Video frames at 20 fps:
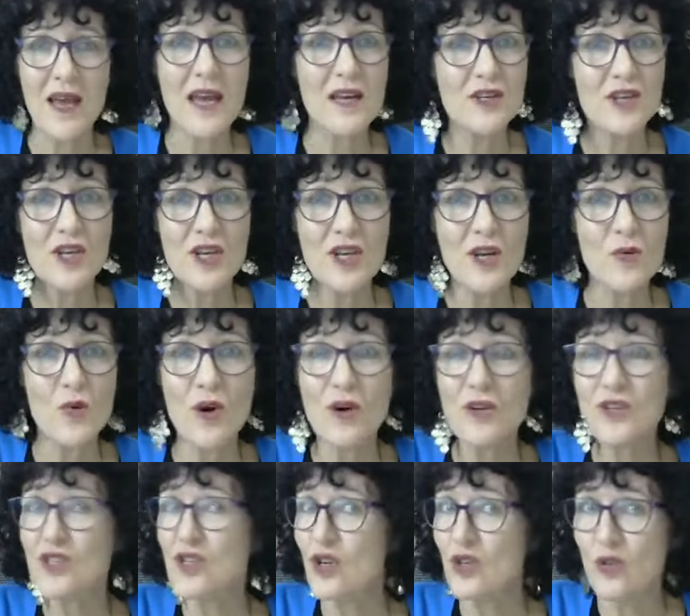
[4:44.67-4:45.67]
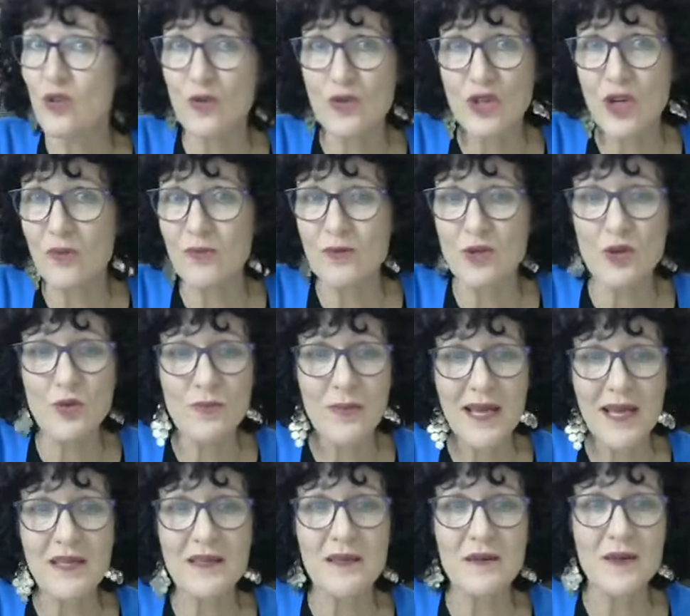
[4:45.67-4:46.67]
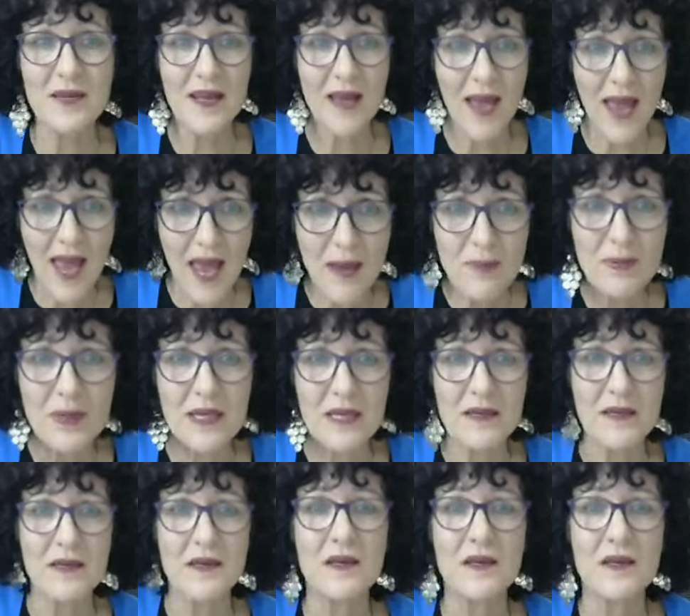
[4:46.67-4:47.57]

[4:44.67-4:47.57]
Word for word: And you know what? It's not your job to make them happy.